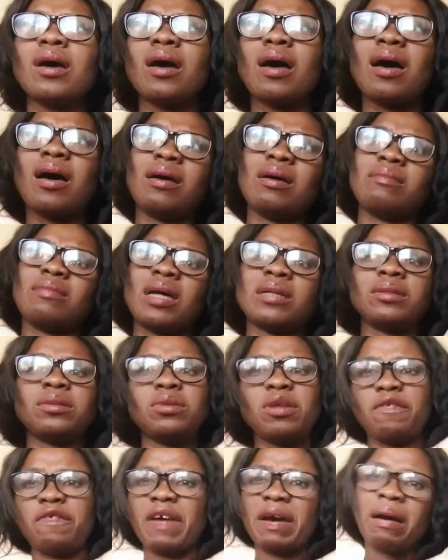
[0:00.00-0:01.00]
I don't
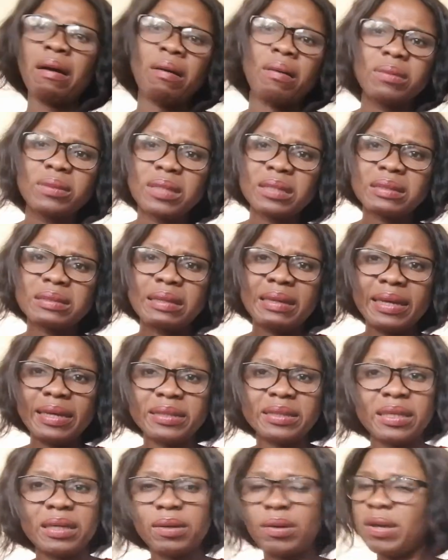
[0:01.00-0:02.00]
know if I call this
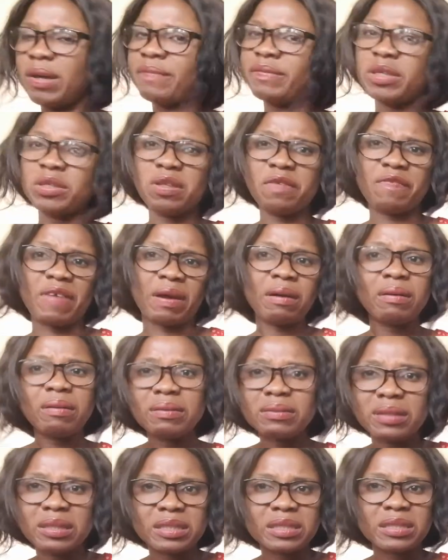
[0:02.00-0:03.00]
lady, or I don't know if I
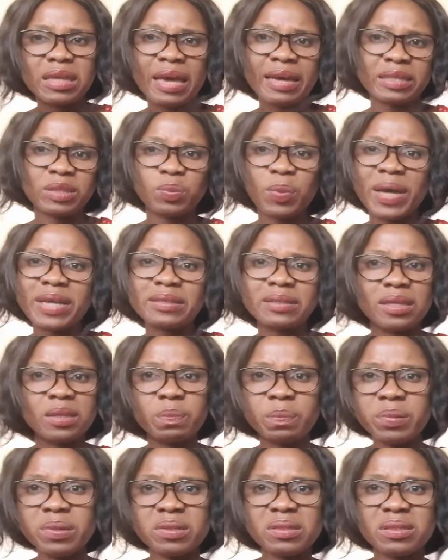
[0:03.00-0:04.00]
call this
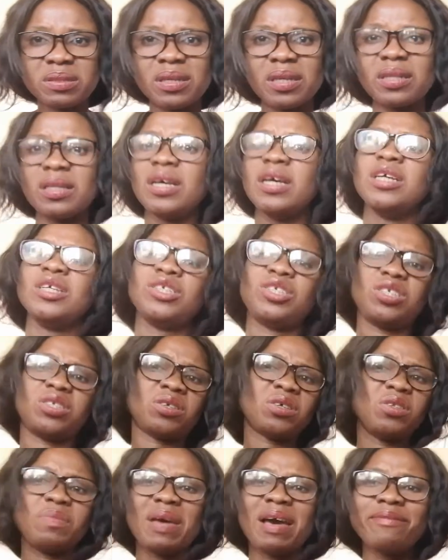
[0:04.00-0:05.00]
XYZ person, she's
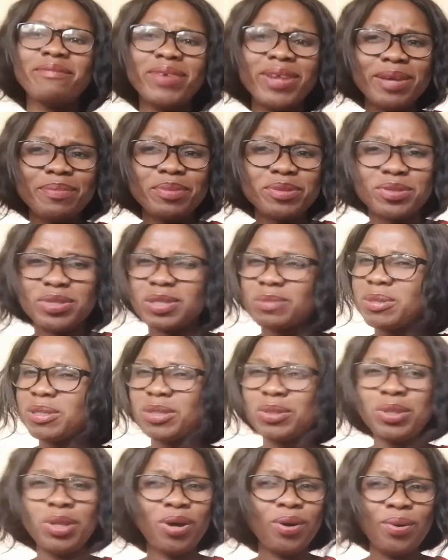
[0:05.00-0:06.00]
going to be available to
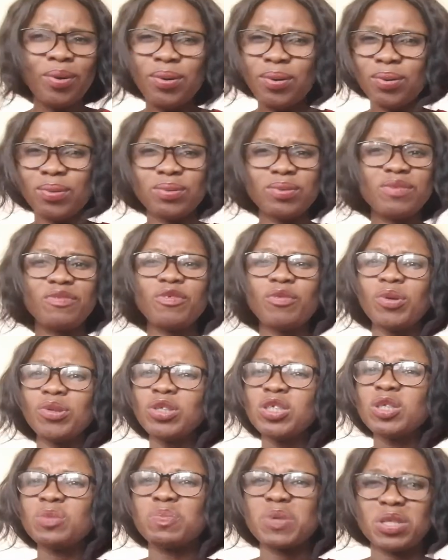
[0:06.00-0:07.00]
speak. No, if you
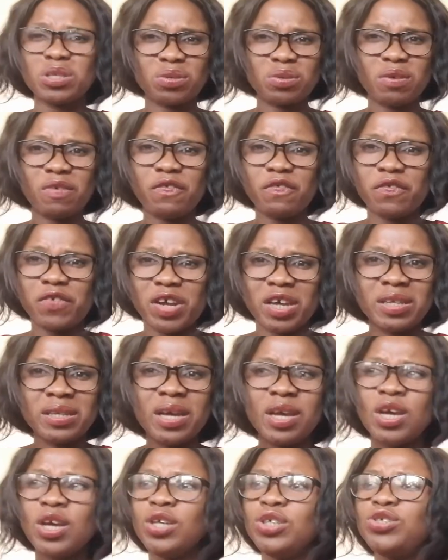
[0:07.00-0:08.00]
want to speak to your
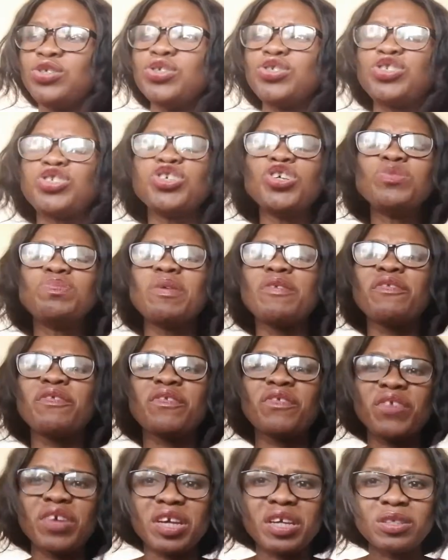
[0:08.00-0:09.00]
friend, you should be
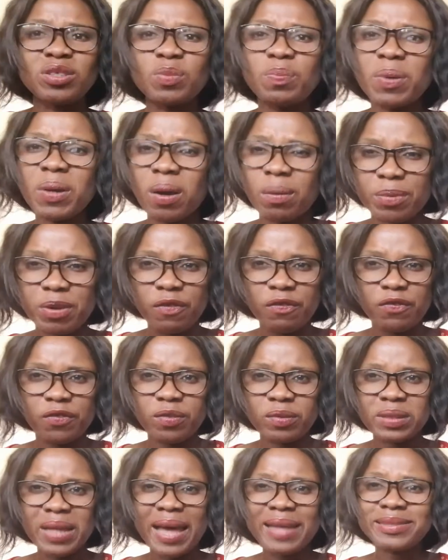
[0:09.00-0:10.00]
free to pick up your
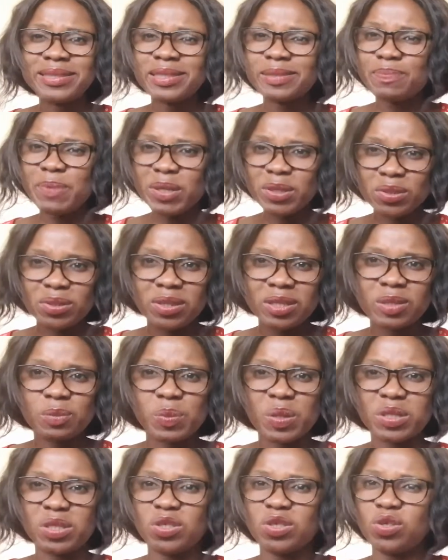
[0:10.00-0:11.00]
phone and speak to this
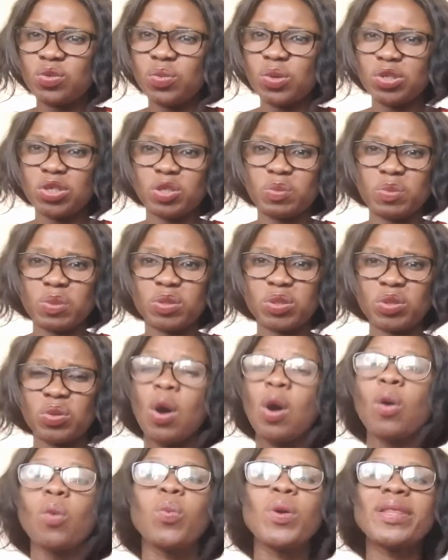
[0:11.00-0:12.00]
person you want to speak to
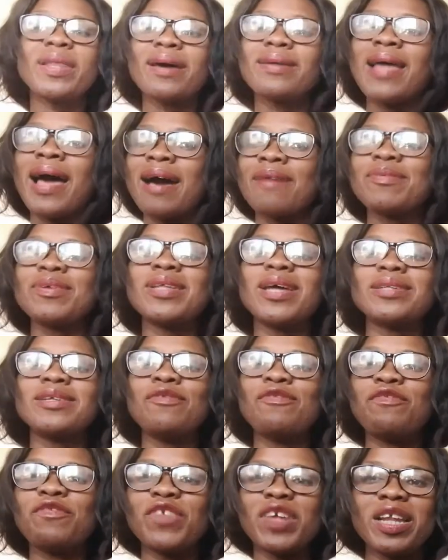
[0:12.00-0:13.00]
without having
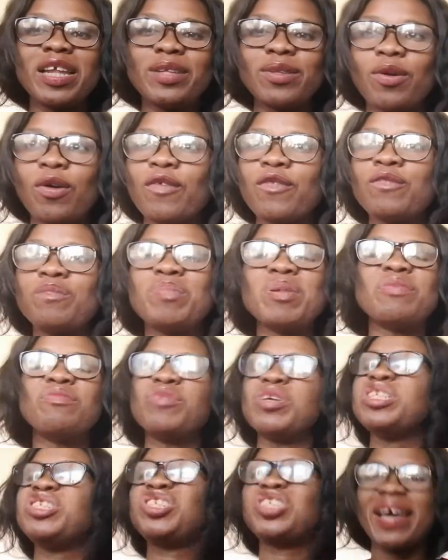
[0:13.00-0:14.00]
any feeling of being
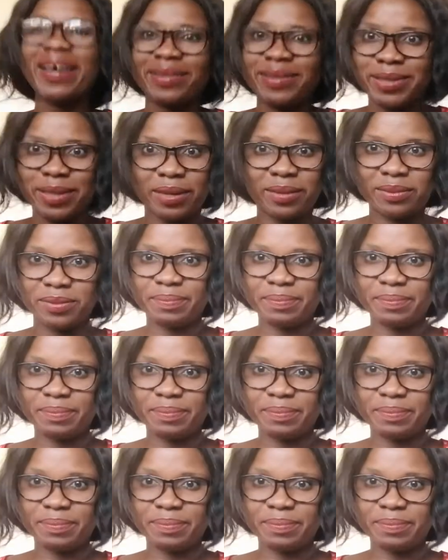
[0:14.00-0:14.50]
rejected.